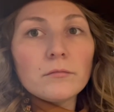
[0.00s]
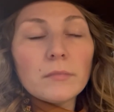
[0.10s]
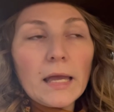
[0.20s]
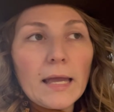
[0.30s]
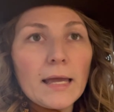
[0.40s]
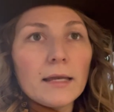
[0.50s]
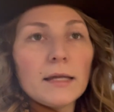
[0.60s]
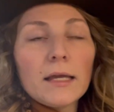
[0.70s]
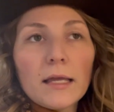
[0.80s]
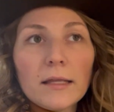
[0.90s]
And
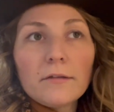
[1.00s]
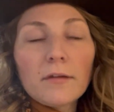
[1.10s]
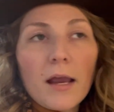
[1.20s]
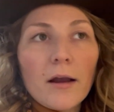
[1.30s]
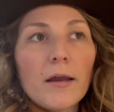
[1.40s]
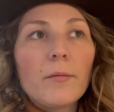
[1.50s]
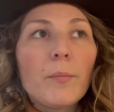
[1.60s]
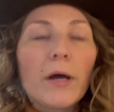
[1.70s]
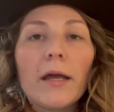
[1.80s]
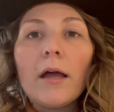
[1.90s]
it's scary,
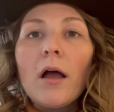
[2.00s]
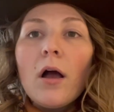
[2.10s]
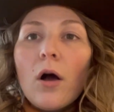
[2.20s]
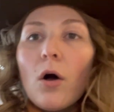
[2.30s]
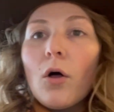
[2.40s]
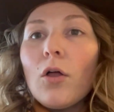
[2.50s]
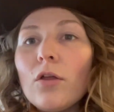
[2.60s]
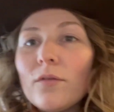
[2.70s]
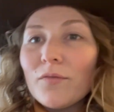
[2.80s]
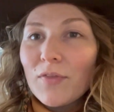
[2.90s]
but all
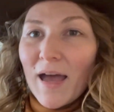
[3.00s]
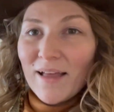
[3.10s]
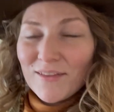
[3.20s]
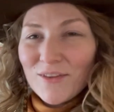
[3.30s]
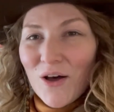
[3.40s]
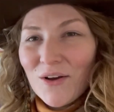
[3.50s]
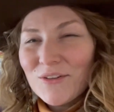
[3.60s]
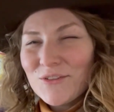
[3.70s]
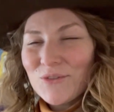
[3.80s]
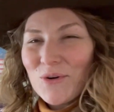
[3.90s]
of that
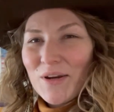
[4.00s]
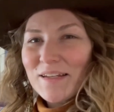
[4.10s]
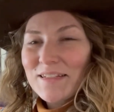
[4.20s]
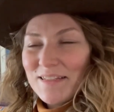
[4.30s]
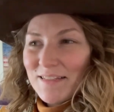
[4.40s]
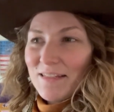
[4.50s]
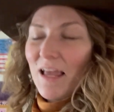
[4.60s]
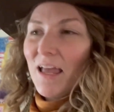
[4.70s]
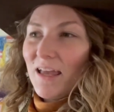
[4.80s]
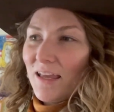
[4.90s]
long story to
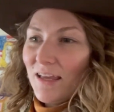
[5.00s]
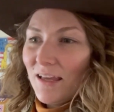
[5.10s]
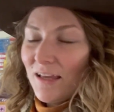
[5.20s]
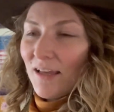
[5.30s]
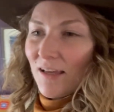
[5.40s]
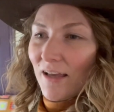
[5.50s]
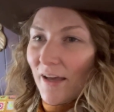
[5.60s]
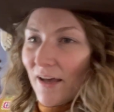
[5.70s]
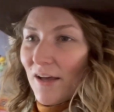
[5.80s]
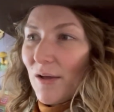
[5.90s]
say,
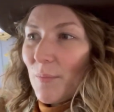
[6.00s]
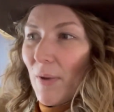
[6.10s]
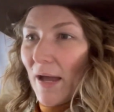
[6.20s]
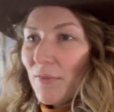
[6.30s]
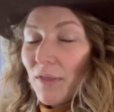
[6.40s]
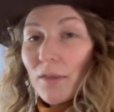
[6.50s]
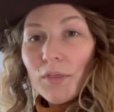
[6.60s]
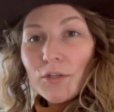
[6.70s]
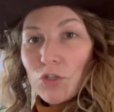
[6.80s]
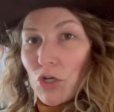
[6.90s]
I think
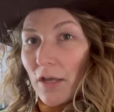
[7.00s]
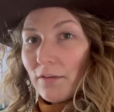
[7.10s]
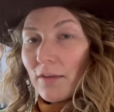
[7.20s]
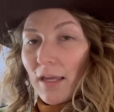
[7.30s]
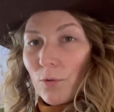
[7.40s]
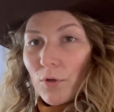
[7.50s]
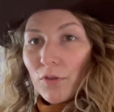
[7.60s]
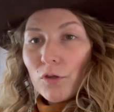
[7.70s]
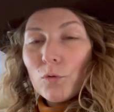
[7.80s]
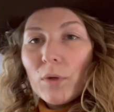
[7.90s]
that just like with
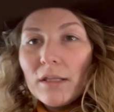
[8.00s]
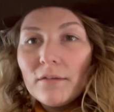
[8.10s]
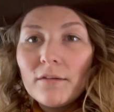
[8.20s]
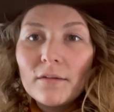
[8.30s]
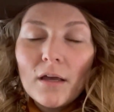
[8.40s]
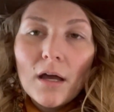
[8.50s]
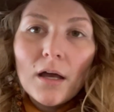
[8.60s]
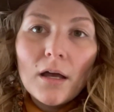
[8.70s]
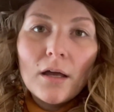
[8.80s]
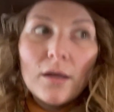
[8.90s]
humans,
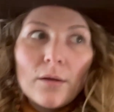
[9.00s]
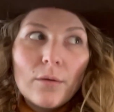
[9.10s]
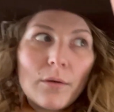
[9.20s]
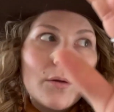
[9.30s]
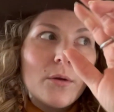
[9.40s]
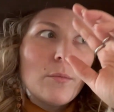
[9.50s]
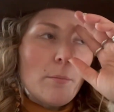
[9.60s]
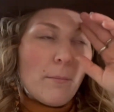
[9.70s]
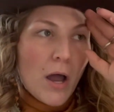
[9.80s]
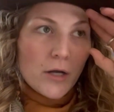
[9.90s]

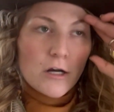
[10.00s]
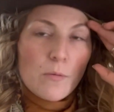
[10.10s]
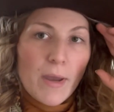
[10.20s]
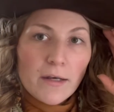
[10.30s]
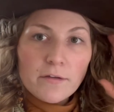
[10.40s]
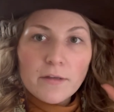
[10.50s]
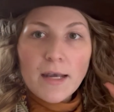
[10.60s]
modern medicine